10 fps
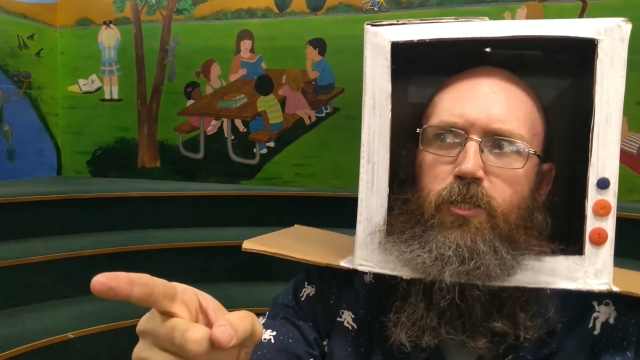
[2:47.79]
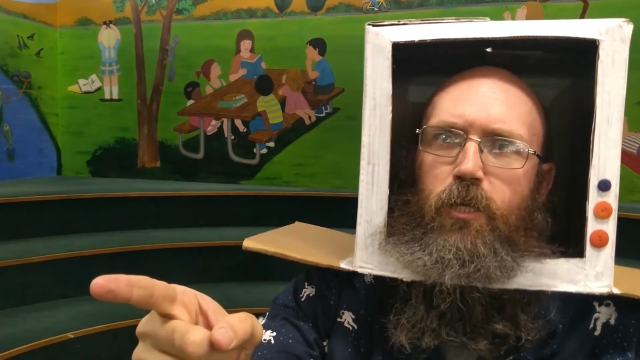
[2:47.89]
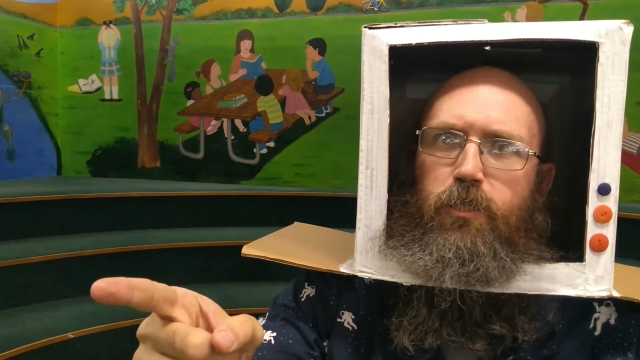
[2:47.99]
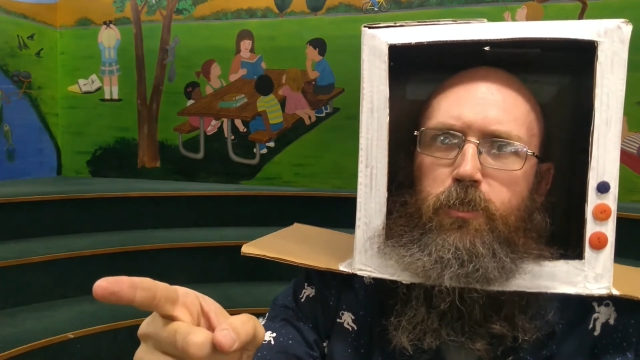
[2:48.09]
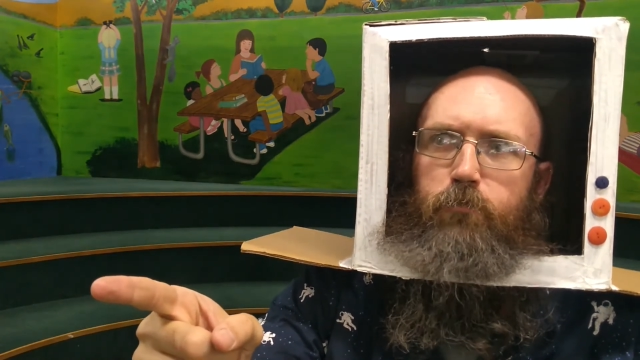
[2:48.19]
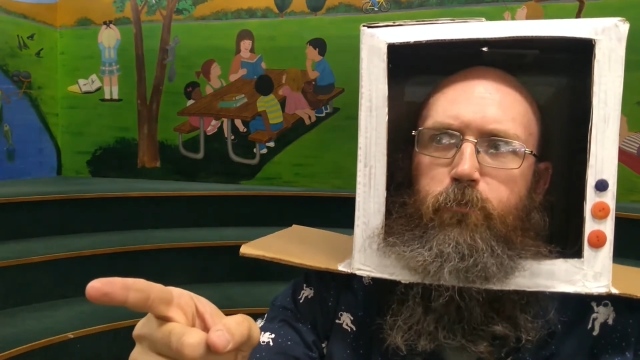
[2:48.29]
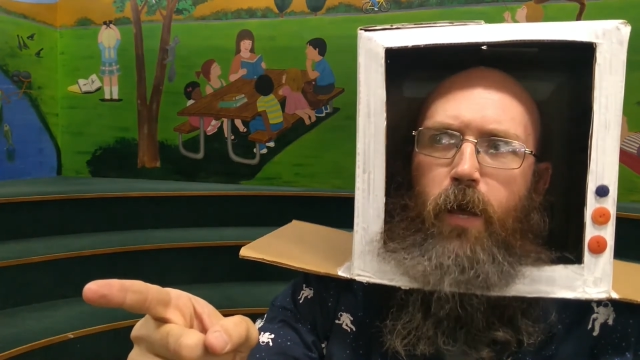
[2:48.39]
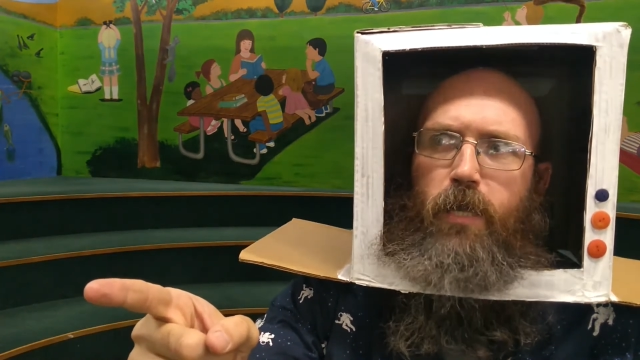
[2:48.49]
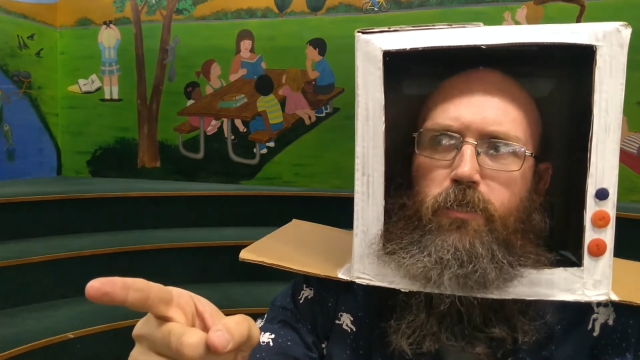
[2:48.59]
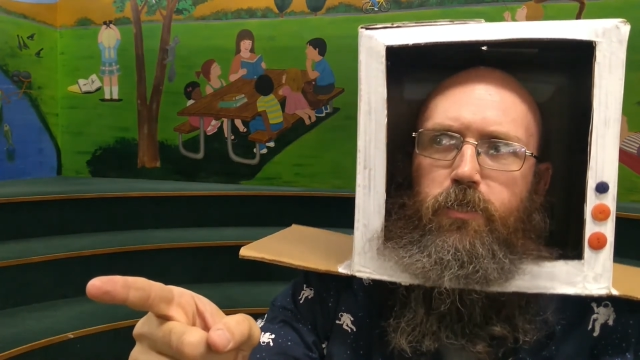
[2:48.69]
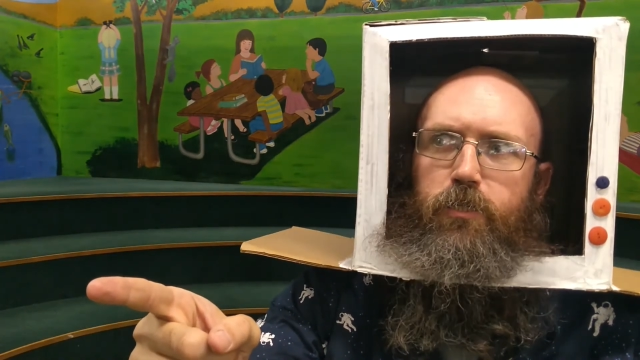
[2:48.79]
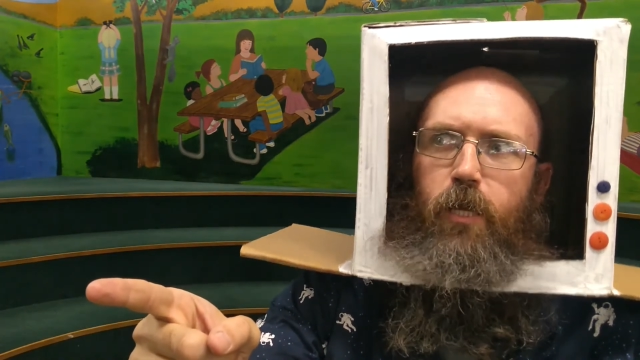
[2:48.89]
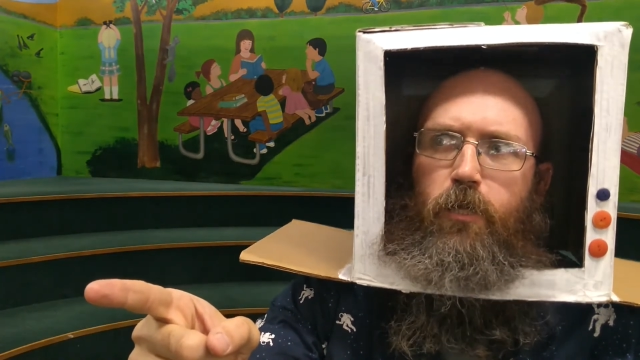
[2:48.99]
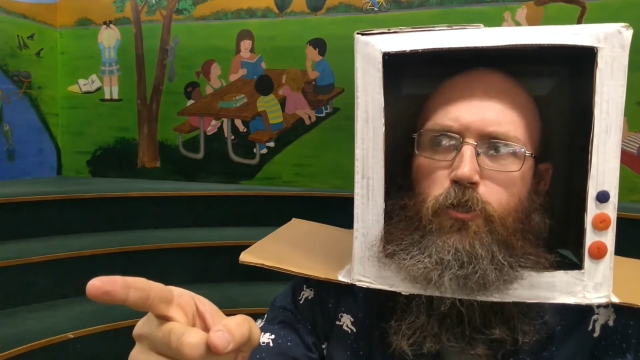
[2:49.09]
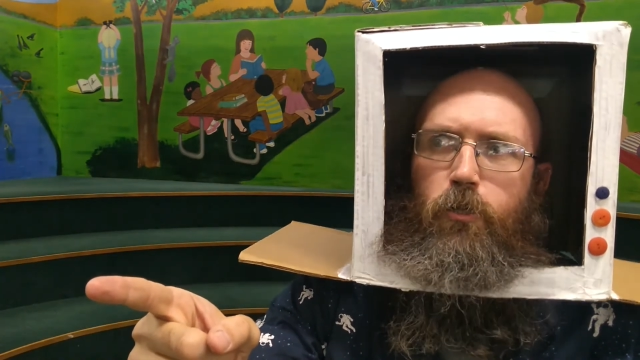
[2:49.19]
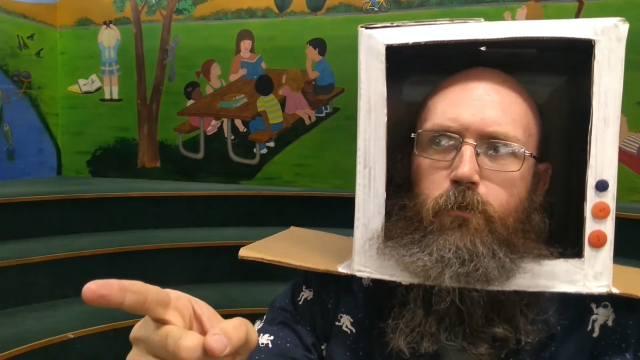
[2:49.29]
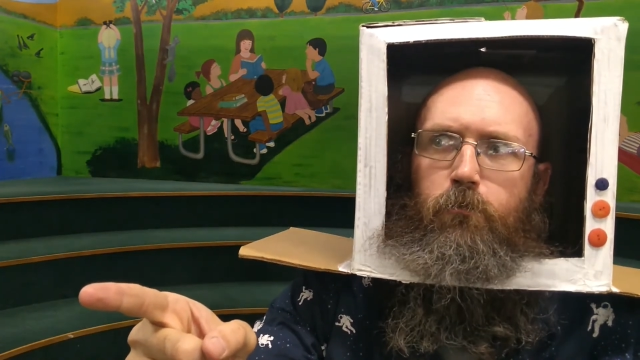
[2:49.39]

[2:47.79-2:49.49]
a space station.